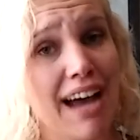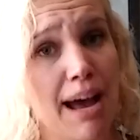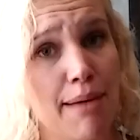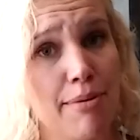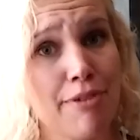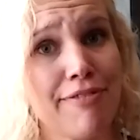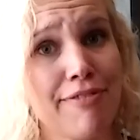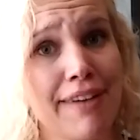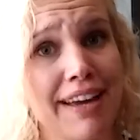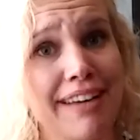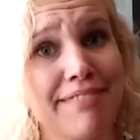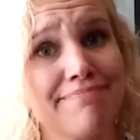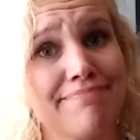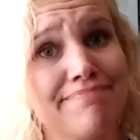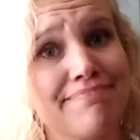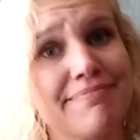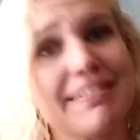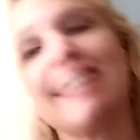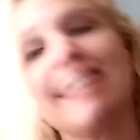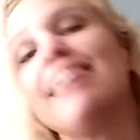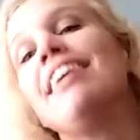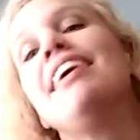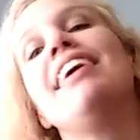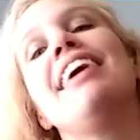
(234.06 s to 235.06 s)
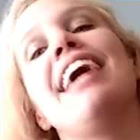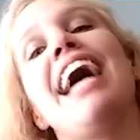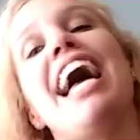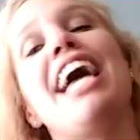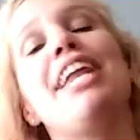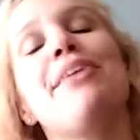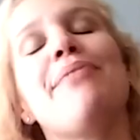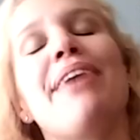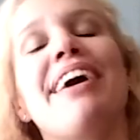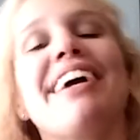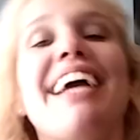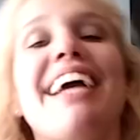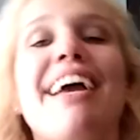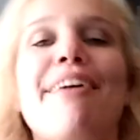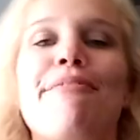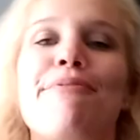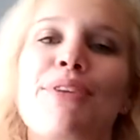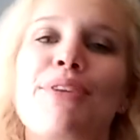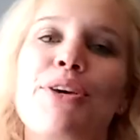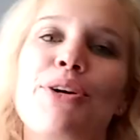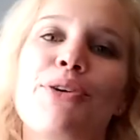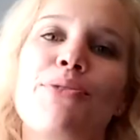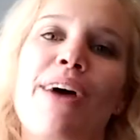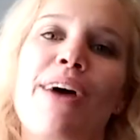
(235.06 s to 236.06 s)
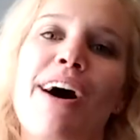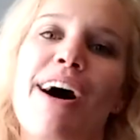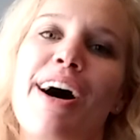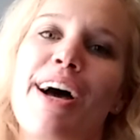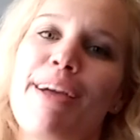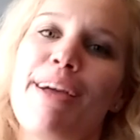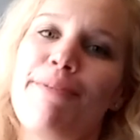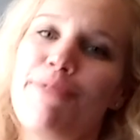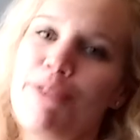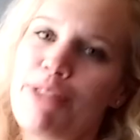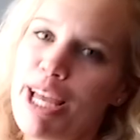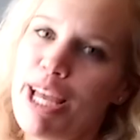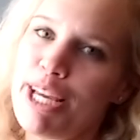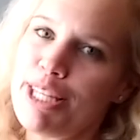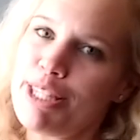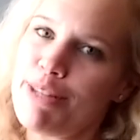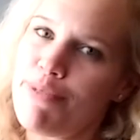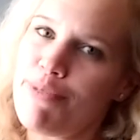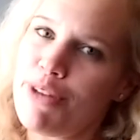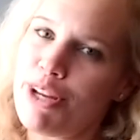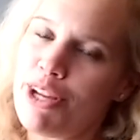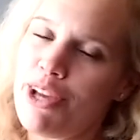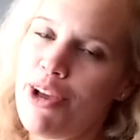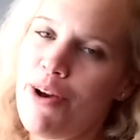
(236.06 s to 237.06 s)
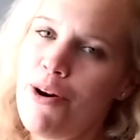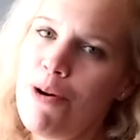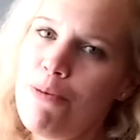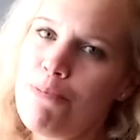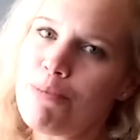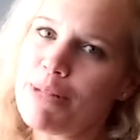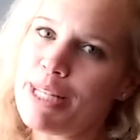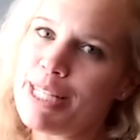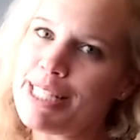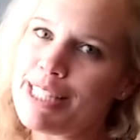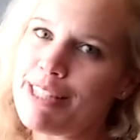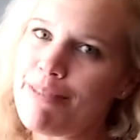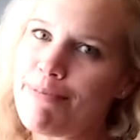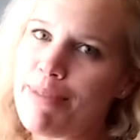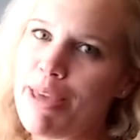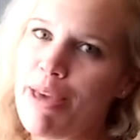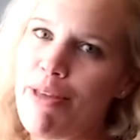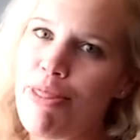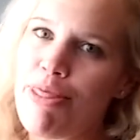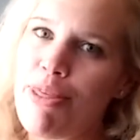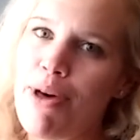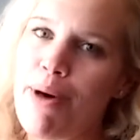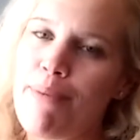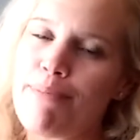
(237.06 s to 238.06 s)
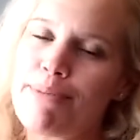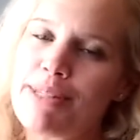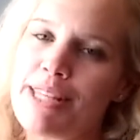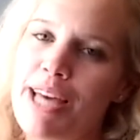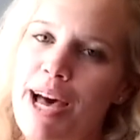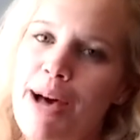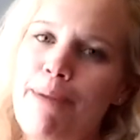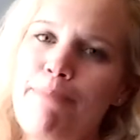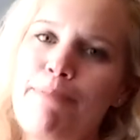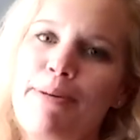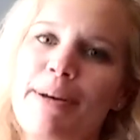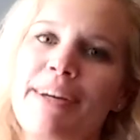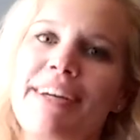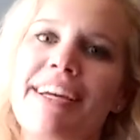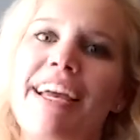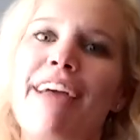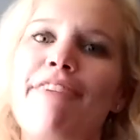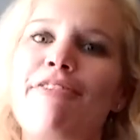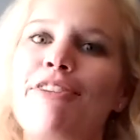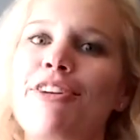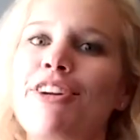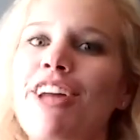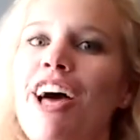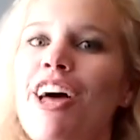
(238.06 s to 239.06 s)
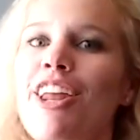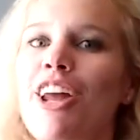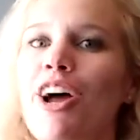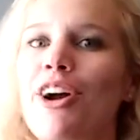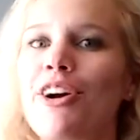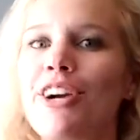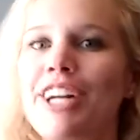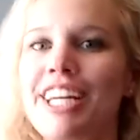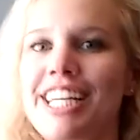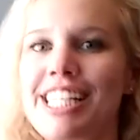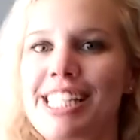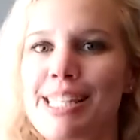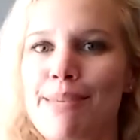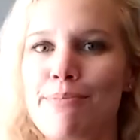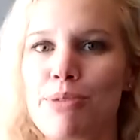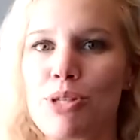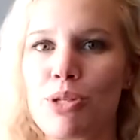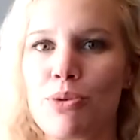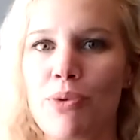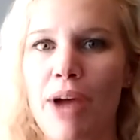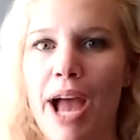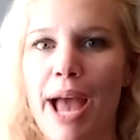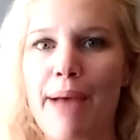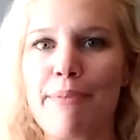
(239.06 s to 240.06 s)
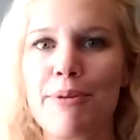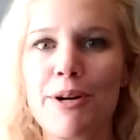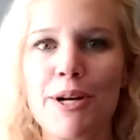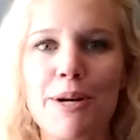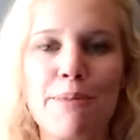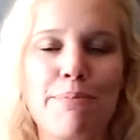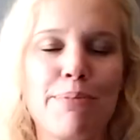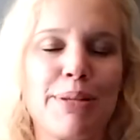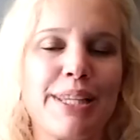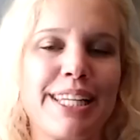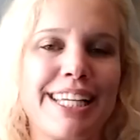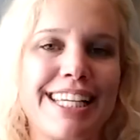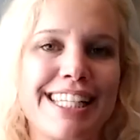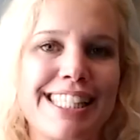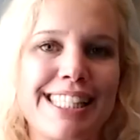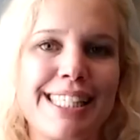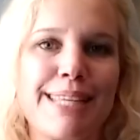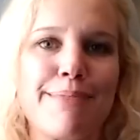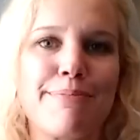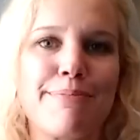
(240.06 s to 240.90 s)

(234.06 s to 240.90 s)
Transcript: I'm a fan. Anyway, if you uh, if you like the video, please give me a thumbs up. If you're not already a subscriber, please